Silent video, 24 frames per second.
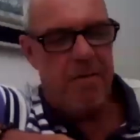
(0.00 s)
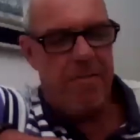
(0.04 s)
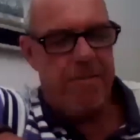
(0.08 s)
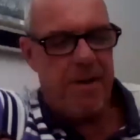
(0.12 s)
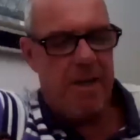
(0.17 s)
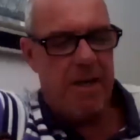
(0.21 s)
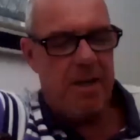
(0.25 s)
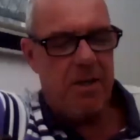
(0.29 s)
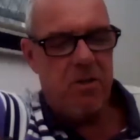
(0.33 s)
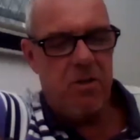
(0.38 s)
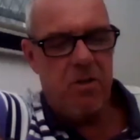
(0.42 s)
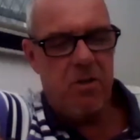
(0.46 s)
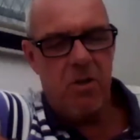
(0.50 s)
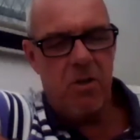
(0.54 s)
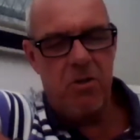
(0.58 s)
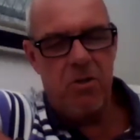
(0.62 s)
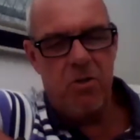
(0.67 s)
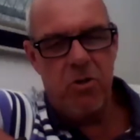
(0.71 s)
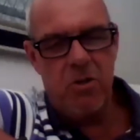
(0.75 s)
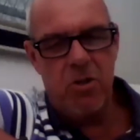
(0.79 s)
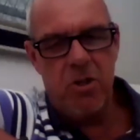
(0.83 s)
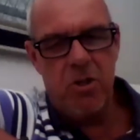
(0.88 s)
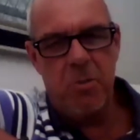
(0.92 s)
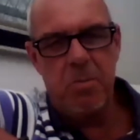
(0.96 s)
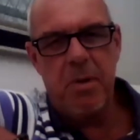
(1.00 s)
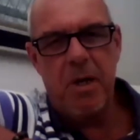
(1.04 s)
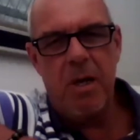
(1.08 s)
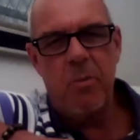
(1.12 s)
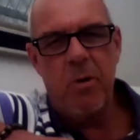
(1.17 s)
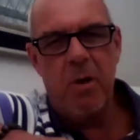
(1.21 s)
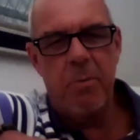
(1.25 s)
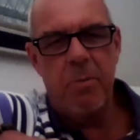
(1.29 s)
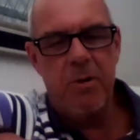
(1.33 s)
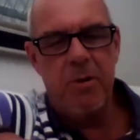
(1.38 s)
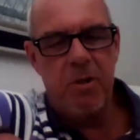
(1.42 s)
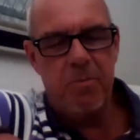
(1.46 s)
effect, judging by
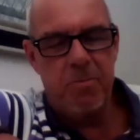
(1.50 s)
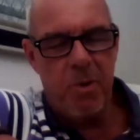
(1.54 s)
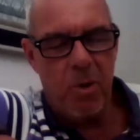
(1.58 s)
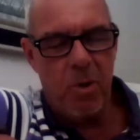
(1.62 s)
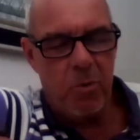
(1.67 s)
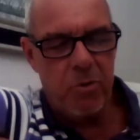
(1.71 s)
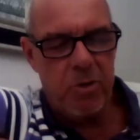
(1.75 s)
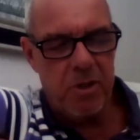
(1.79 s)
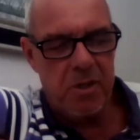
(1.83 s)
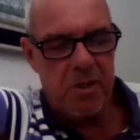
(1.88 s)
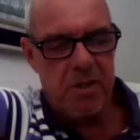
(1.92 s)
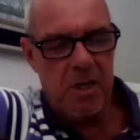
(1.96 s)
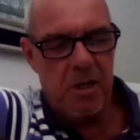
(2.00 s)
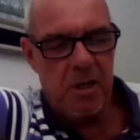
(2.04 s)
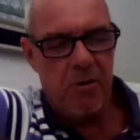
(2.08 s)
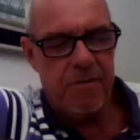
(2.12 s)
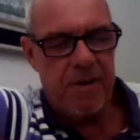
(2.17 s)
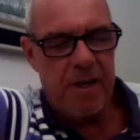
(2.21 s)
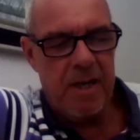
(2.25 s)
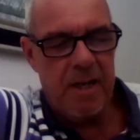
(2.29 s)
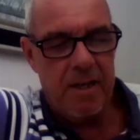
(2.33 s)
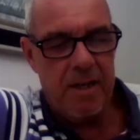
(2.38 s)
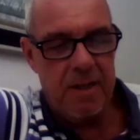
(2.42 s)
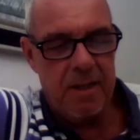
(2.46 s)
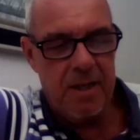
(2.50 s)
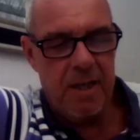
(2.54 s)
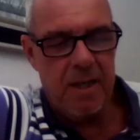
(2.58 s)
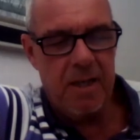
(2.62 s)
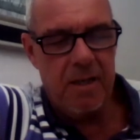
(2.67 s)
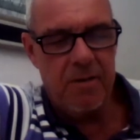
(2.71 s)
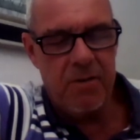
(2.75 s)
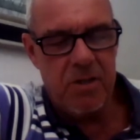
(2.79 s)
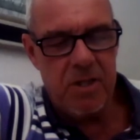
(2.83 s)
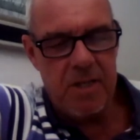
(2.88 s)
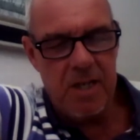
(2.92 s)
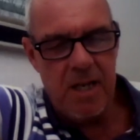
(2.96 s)
what both yourself and Dan
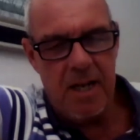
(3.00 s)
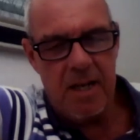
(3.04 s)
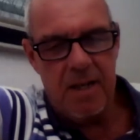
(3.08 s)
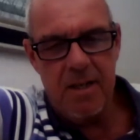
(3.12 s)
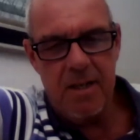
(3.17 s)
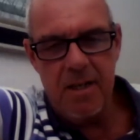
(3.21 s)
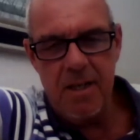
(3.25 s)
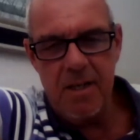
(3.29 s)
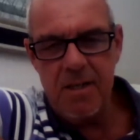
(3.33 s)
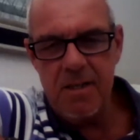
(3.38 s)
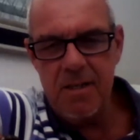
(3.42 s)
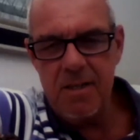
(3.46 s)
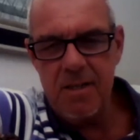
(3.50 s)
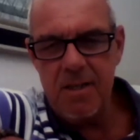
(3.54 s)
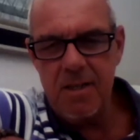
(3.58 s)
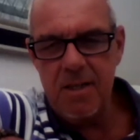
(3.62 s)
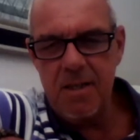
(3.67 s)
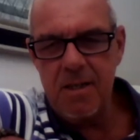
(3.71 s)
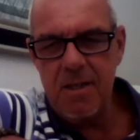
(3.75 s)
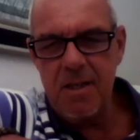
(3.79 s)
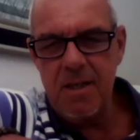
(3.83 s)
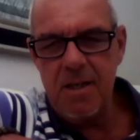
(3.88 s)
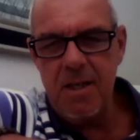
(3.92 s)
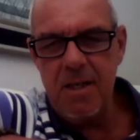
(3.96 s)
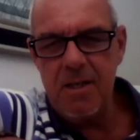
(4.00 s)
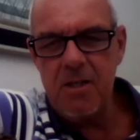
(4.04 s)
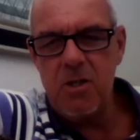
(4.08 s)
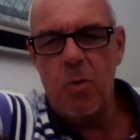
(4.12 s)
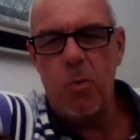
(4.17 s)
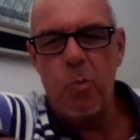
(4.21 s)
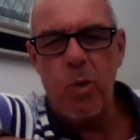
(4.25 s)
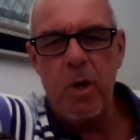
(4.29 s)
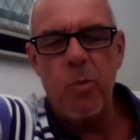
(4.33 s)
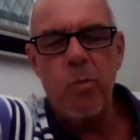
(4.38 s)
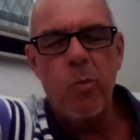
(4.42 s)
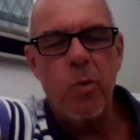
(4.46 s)
had said, it's a
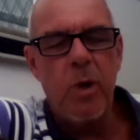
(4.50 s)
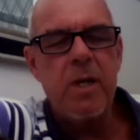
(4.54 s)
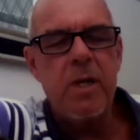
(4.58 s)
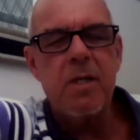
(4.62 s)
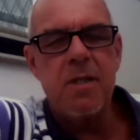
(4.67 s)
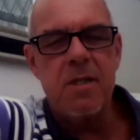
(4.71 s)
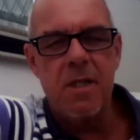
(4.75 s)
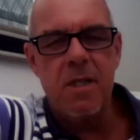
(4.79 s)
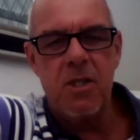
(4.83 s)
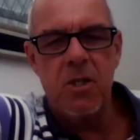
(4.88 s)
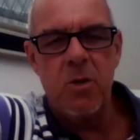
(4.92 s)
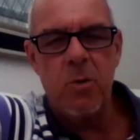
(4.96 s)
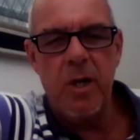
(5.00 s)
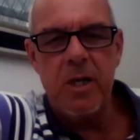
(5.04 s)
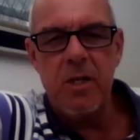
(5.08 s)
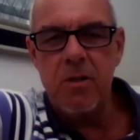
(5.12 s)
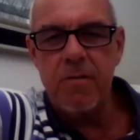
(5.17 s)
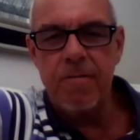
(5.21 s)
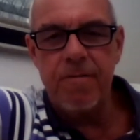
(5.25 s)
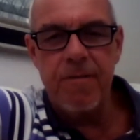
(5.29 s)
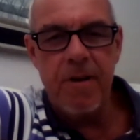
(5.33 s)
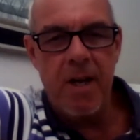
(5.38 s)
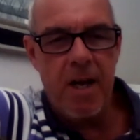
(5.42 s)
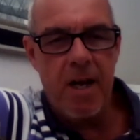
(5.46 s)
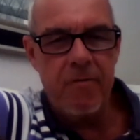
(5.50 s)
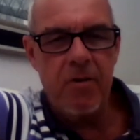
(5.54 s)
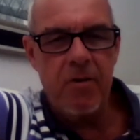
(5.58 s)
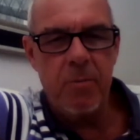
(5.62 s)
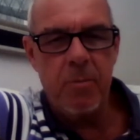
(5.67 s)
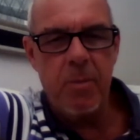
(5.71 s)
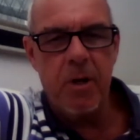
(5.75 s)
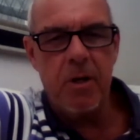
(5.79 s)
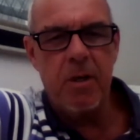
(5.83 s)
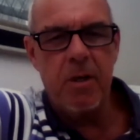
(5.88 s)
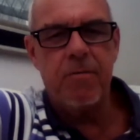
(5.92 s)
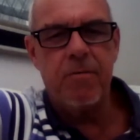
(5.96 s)
win-win situation for
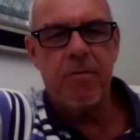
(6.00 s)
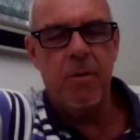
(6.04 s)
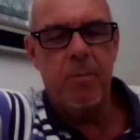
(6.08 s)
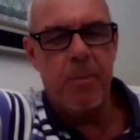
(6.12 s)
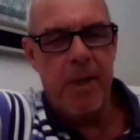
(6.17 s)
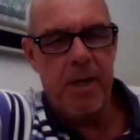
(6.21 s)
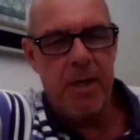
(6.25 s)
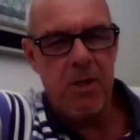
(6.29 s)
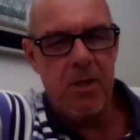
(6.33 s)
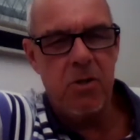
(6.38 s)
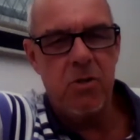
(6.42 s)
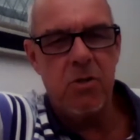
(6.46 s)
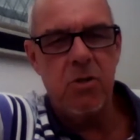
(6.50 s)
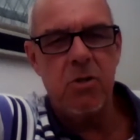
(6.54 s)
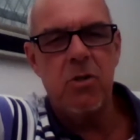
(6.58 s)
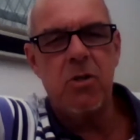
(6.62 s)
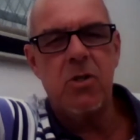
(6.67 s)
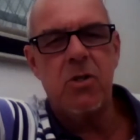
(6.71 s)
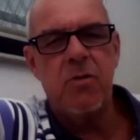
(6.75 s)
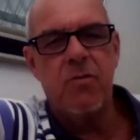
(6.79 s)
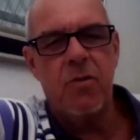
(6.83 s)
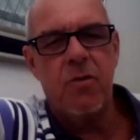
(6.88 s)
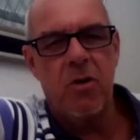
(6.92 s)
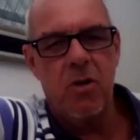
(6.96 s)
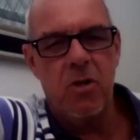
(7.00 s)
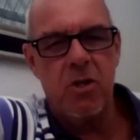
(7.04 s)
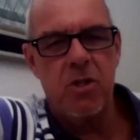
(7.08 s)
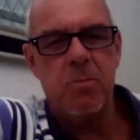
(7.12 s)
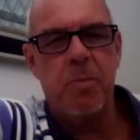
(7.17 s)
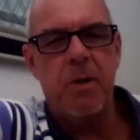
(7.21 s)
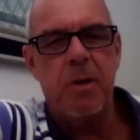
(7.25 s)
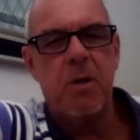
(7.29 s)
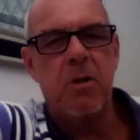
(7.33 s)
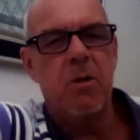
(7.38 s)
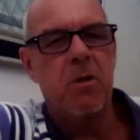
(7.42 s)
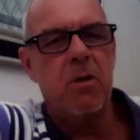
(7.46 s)
everybody, for patients, for
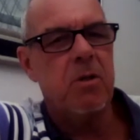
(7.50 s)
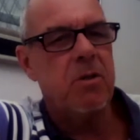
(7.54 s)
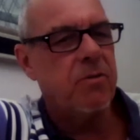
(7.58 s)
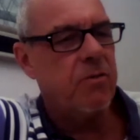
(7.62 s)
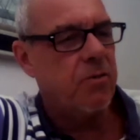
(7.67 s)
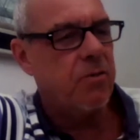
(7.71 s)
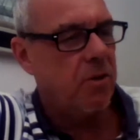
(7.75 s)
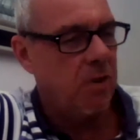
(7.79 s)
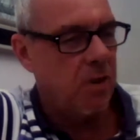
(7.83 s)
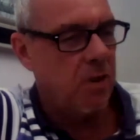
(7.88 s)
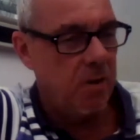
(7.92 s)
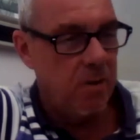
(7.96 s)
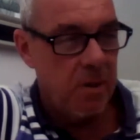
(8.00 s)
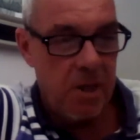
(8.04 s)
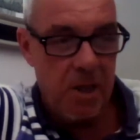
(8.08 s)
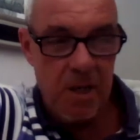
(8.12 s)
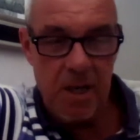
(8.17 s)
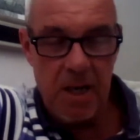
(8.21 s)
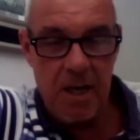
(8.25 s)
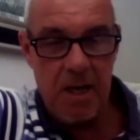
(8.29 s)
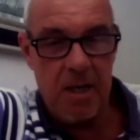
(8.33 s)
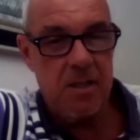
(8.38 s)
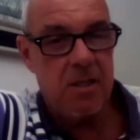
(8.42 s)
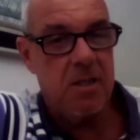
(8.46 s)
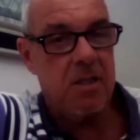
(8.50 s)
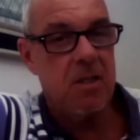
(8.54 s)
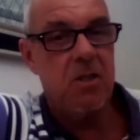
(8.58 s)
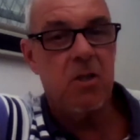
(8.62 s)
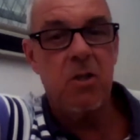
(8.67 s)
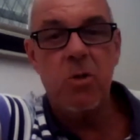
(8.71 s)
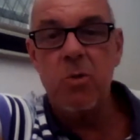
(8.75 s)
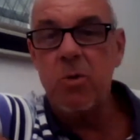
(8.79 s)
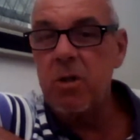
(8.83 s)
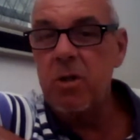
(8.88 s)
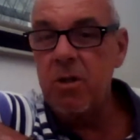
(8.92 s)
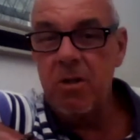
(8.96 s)
hospitals, for ICU
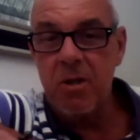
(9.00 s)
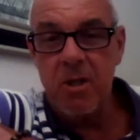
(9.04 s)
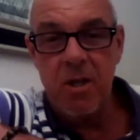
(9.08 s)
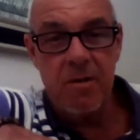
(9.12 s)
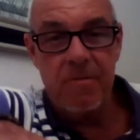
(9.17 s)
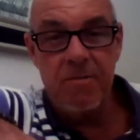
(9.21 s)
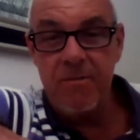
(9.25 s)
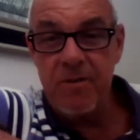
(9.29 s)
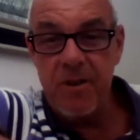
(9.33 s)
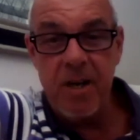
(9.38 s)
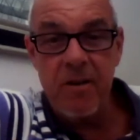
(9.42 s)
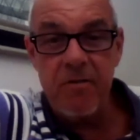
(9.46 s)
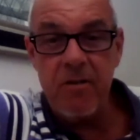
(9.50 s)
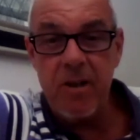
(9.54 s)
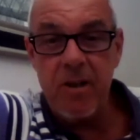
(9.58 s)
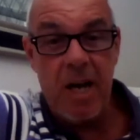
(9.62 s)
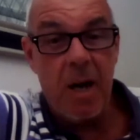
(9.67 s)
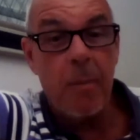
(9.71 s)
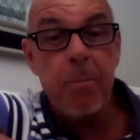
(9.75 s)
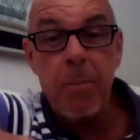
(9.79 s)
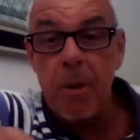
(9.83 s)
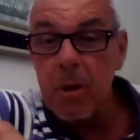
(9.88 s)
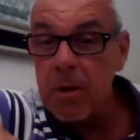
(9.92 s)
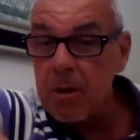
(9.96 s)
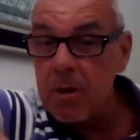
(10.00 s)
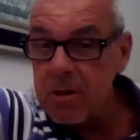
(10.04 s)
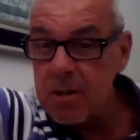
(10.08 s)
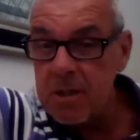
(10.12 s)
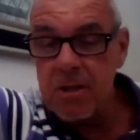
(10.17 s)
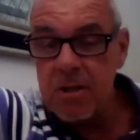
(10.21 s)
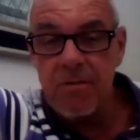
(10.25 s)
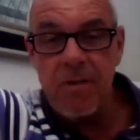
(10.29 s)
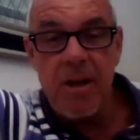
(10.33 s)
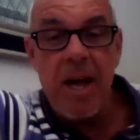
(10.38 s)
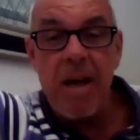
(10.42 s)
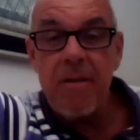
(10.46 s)
unit, for
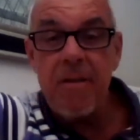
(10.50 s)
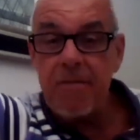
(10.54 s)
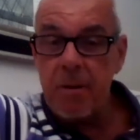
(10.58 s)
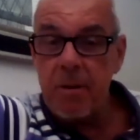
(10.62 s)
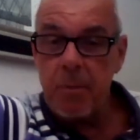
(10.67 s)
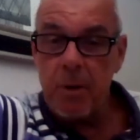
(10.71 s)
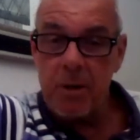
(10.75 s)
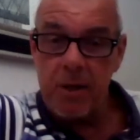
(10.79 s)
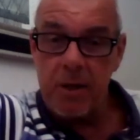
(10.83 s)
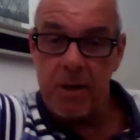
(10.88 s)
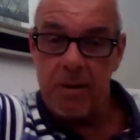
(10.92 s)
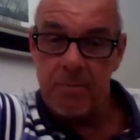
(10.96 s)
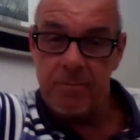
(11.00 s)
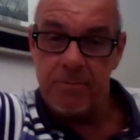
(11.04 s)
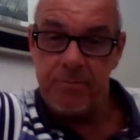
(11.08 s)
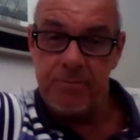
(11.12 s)
ambulances, for everybody.